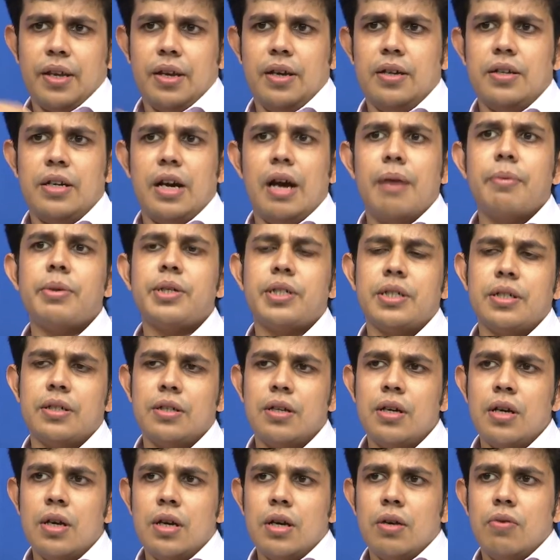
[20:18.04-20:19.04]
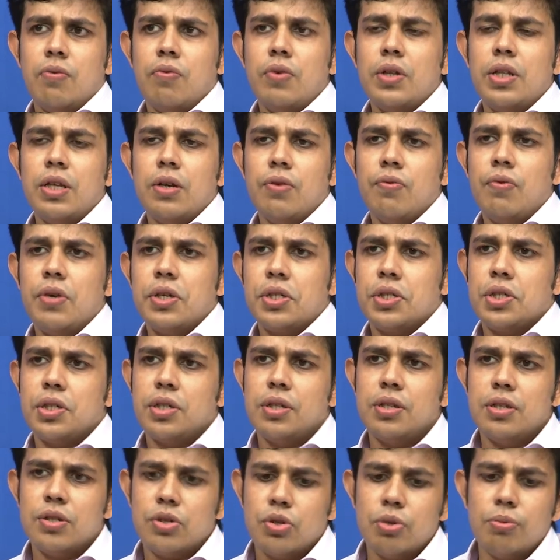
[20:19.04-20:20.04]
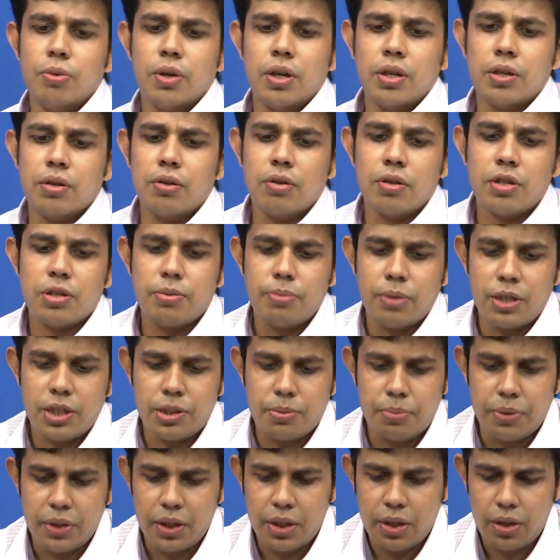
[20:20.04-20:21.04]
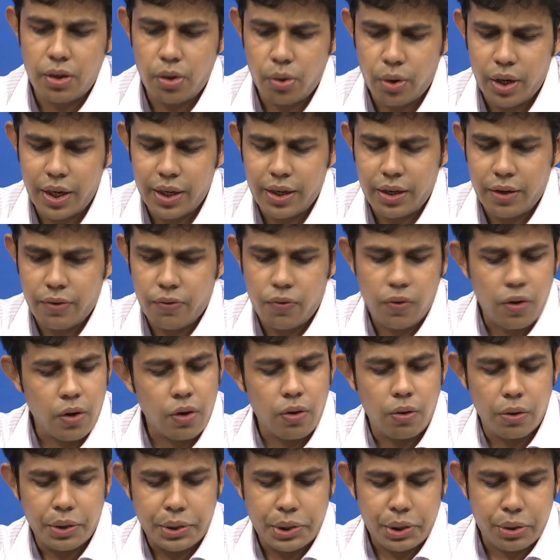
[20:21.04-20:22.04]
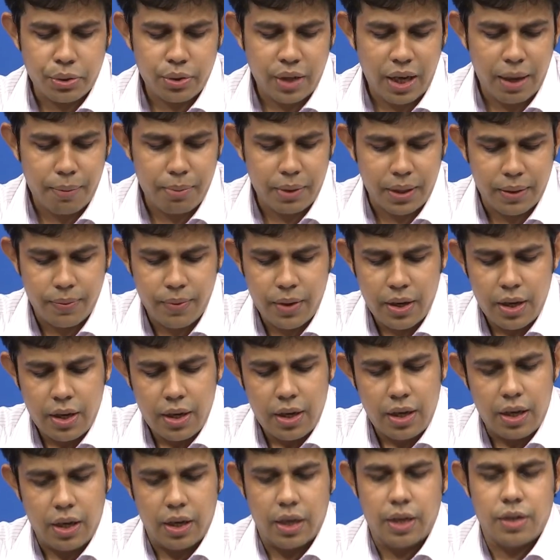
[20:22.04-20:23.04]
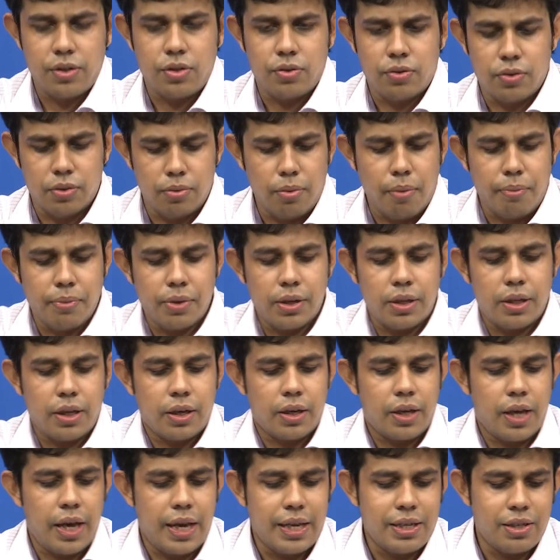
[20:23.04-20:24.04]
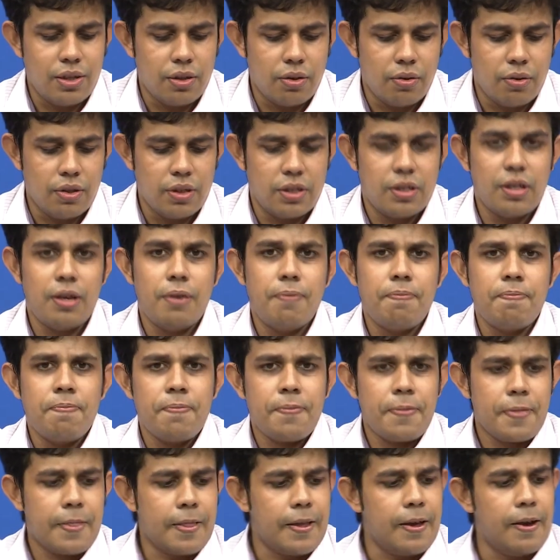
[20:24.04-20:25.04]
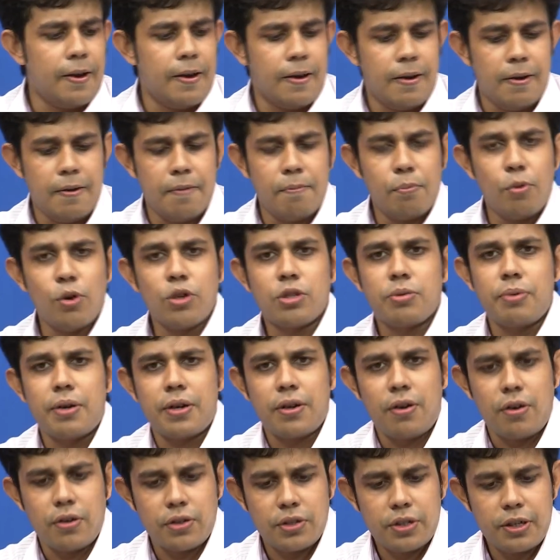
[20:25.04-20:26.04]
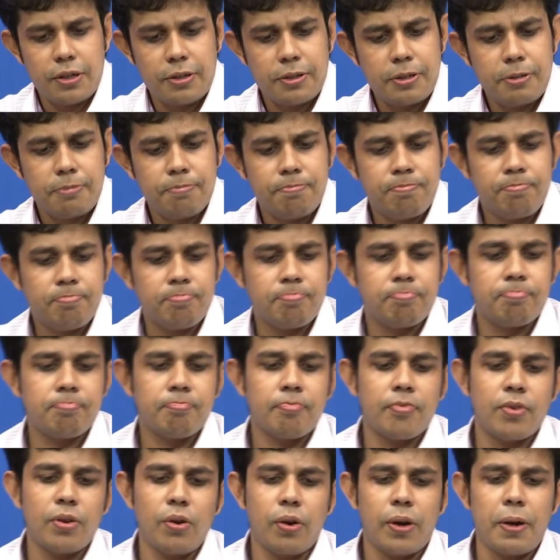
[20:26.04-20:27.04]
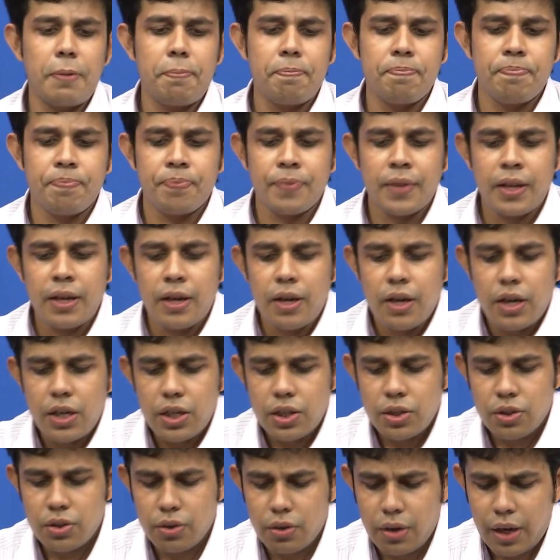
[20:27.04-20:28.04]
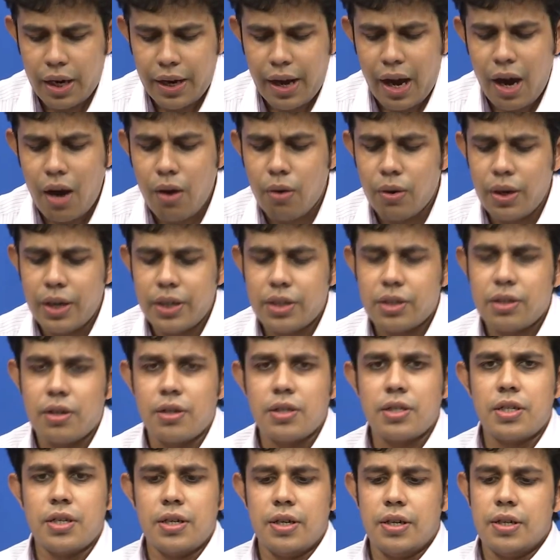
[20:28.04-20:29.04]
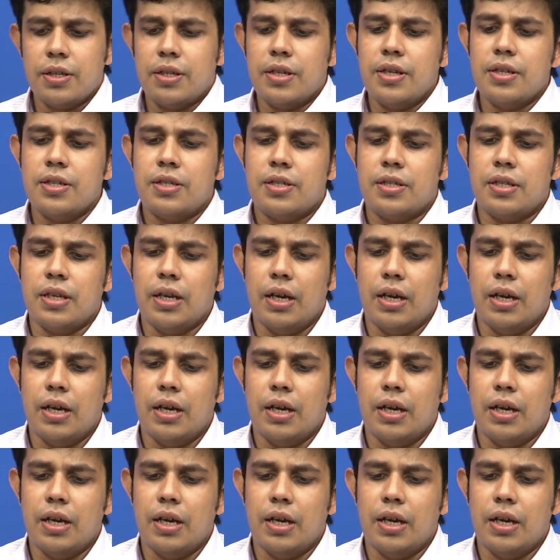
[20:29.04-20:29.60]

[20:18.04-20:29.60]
diameter within which these two molecules must be located for collision to happen, and as you remember that K0 is the Boltzmann constant. Okay. So now let us consider this